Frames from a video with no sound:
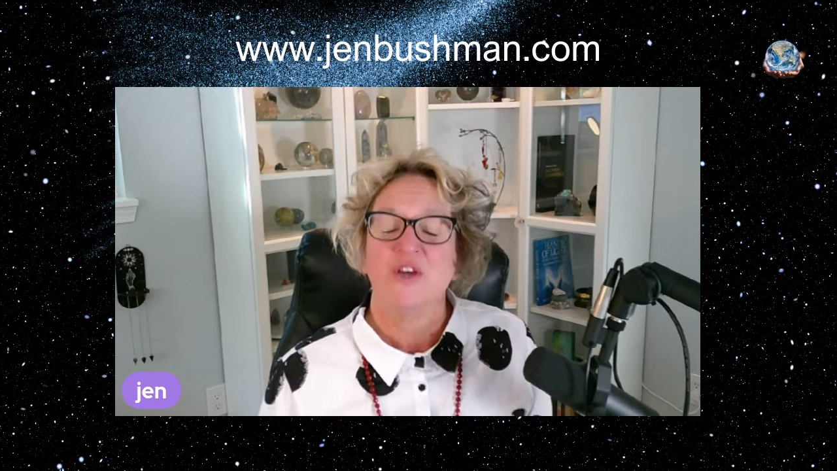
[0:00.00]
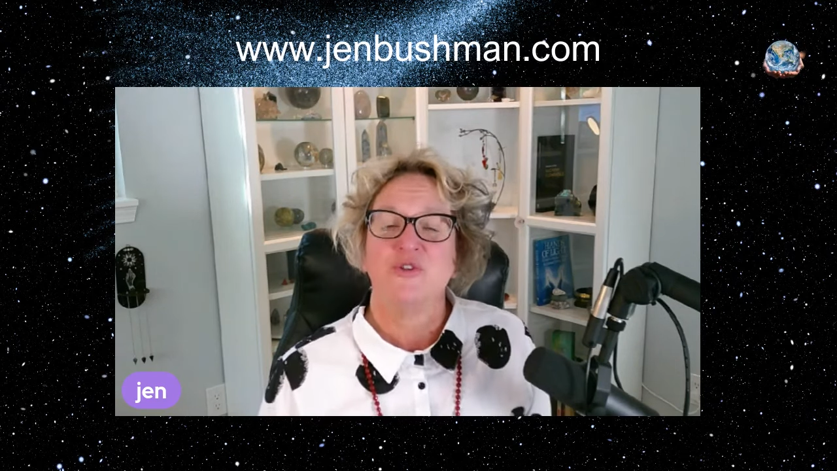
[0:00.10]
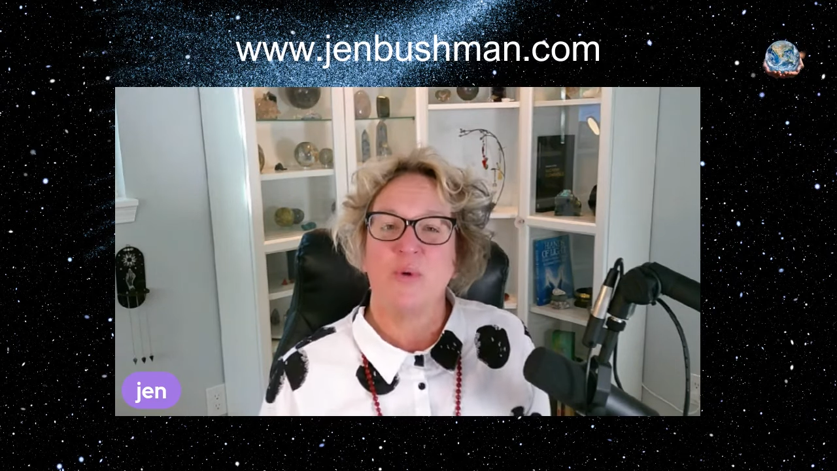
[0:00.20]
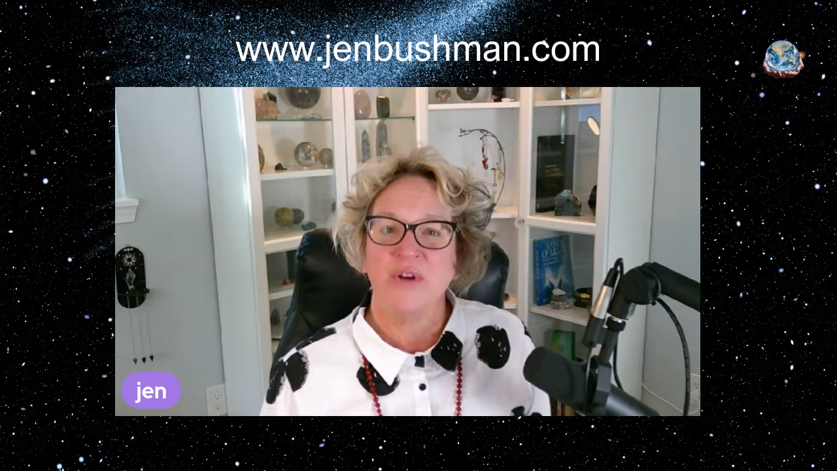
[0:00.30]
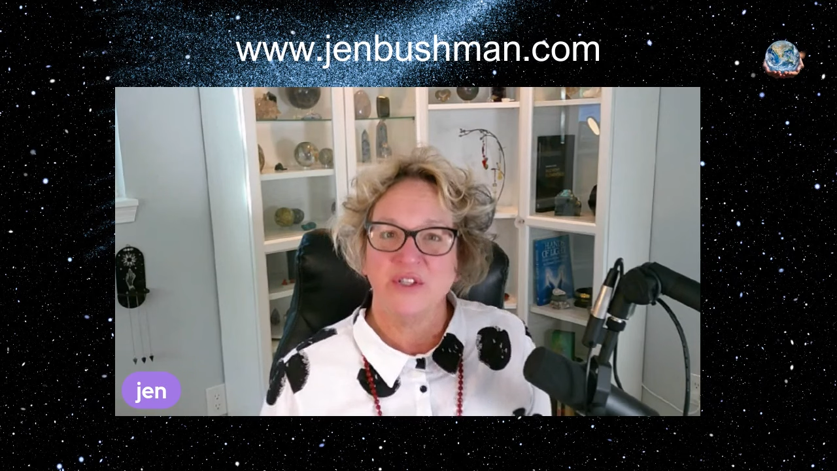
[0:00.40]

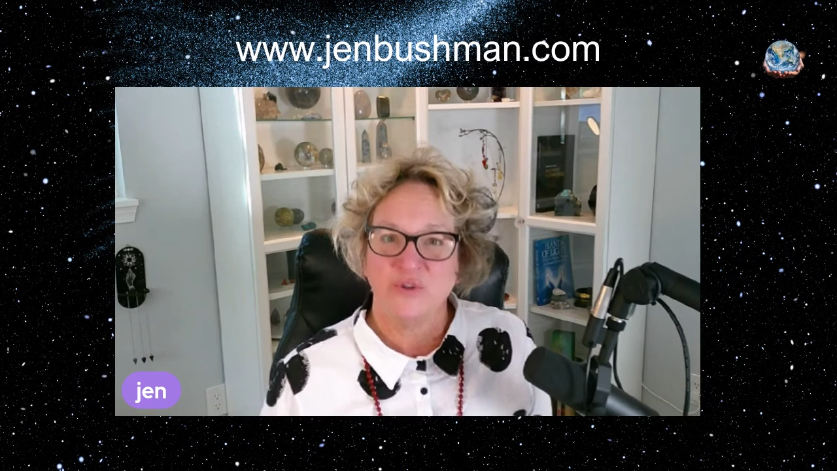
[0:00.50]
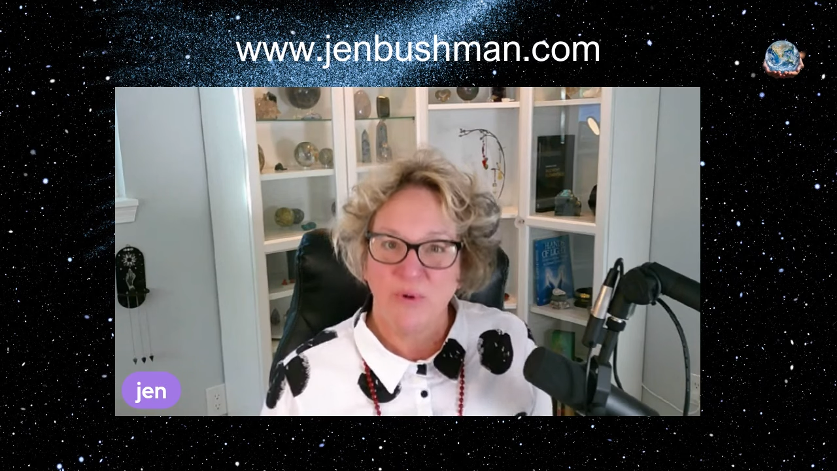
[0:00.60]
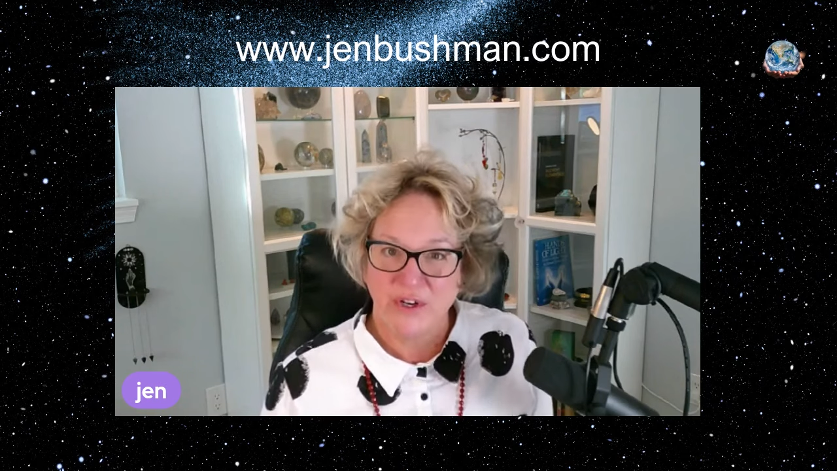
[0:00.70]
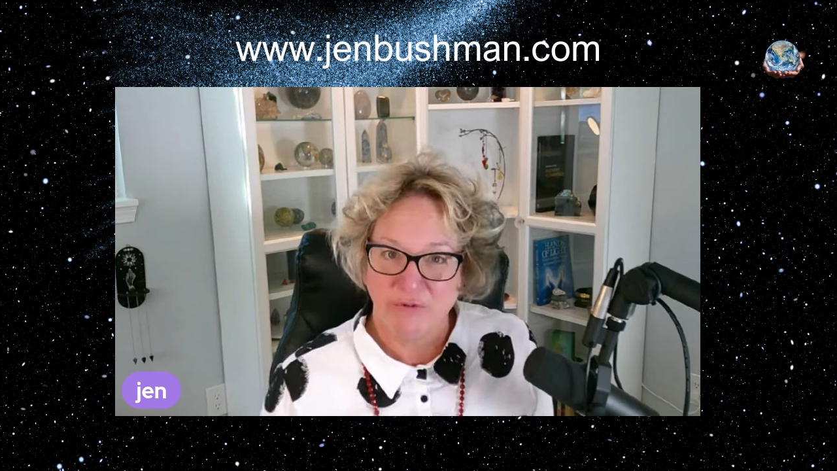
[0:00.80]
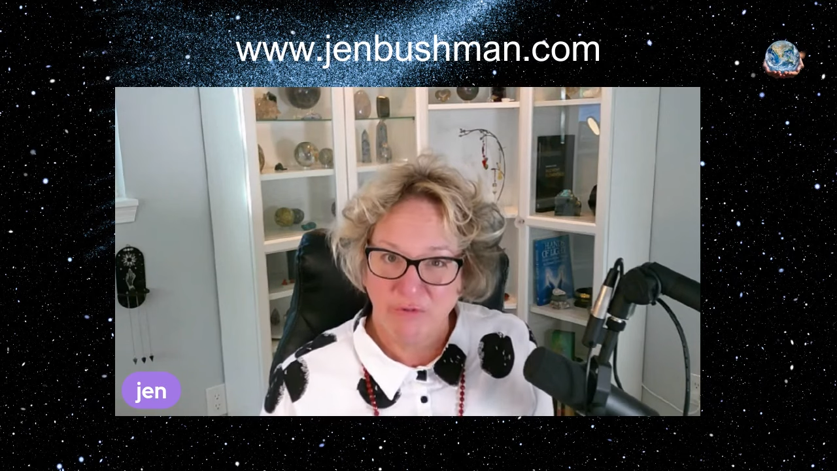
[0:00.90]
twenty
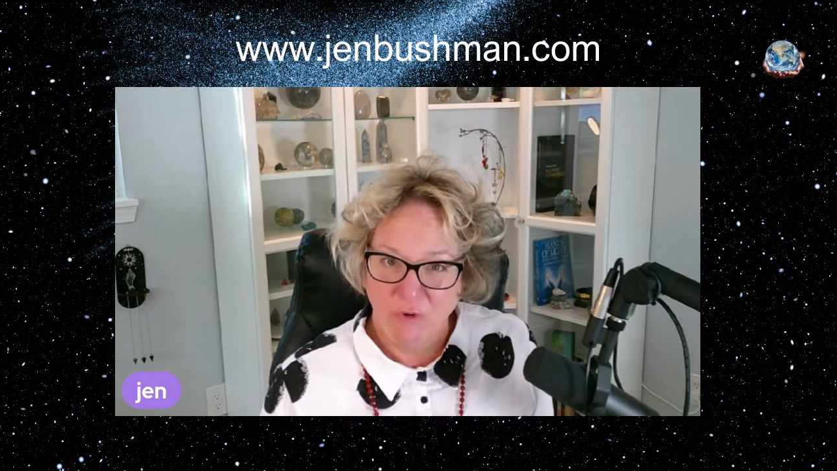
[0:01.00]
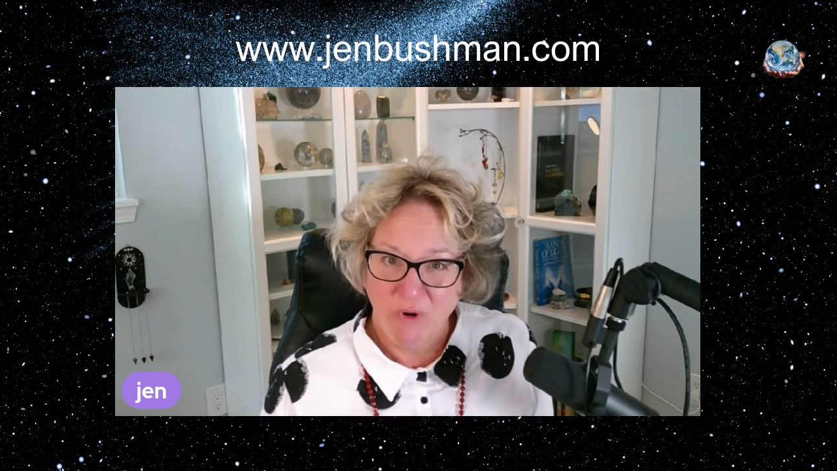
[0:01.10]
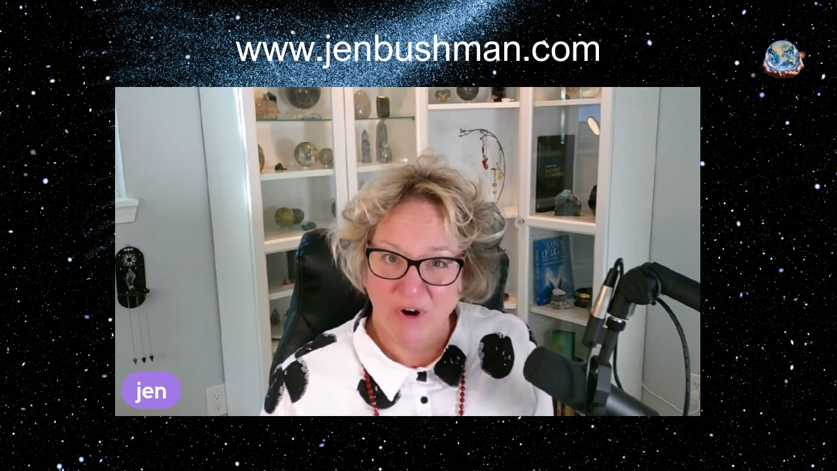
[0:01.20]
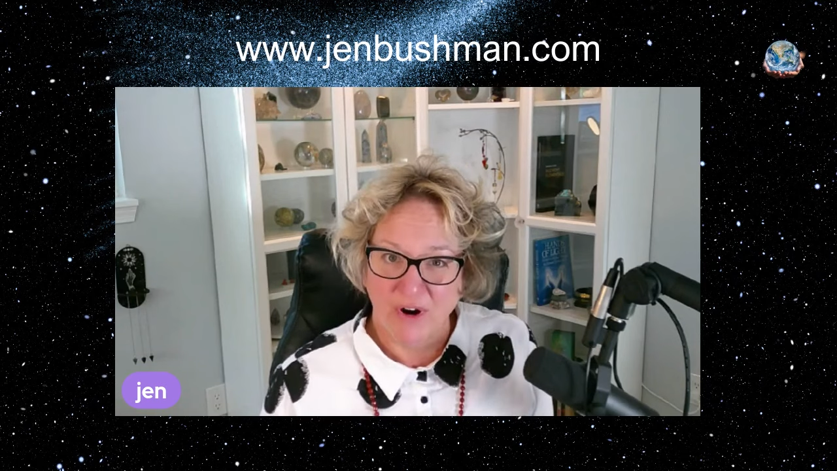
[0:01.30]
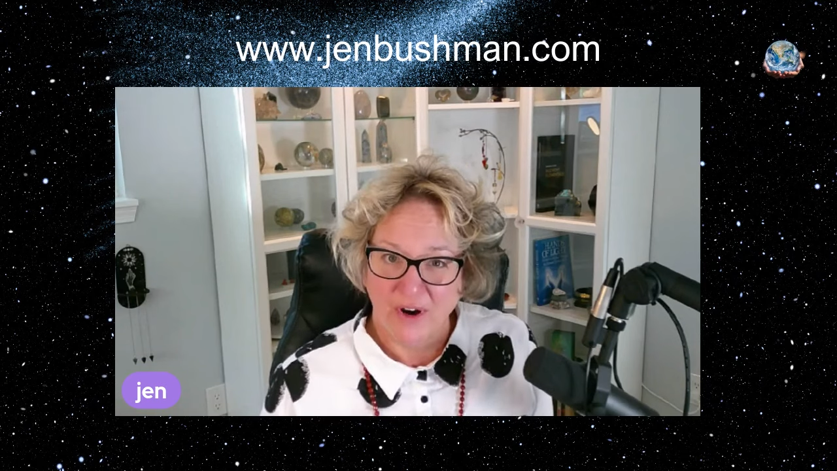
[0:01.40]

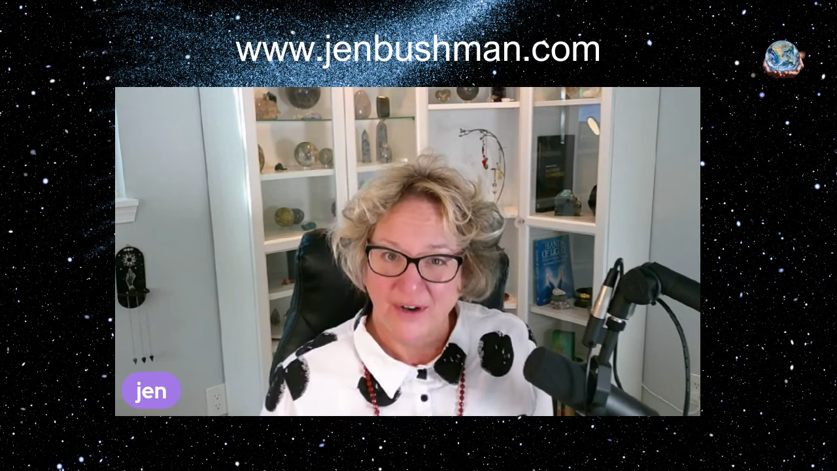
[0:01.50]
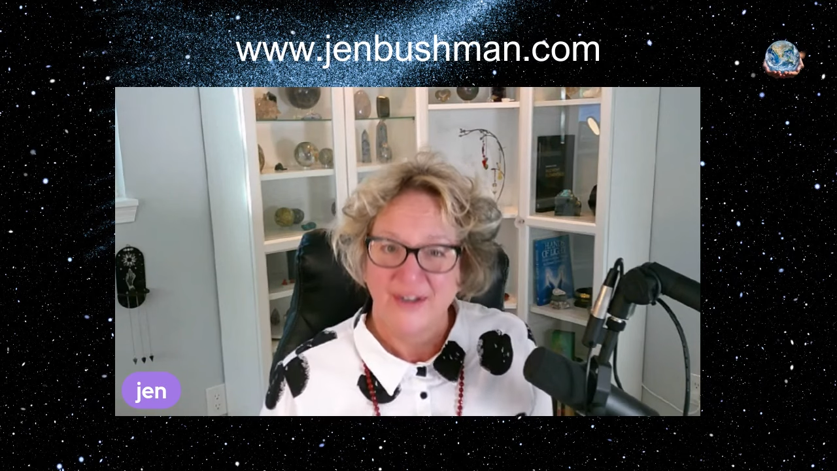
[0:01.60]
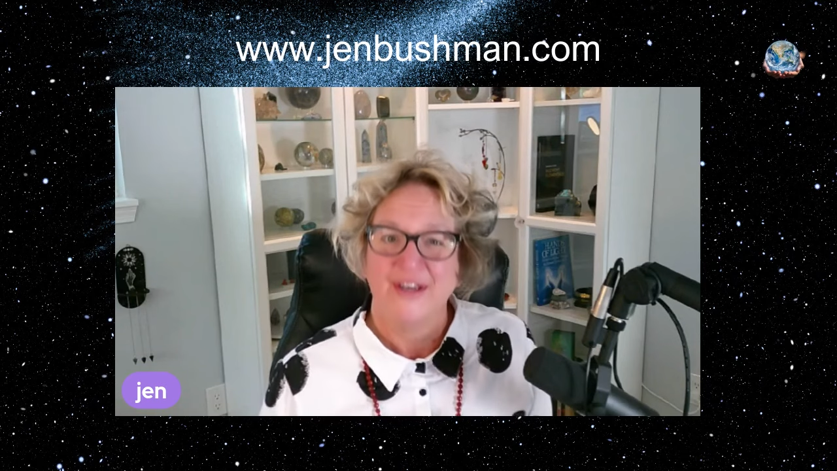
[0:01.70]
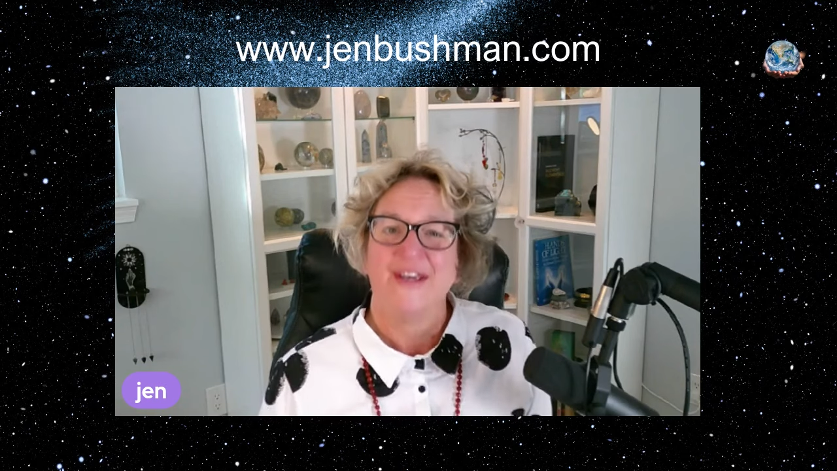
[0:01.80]
twenty-four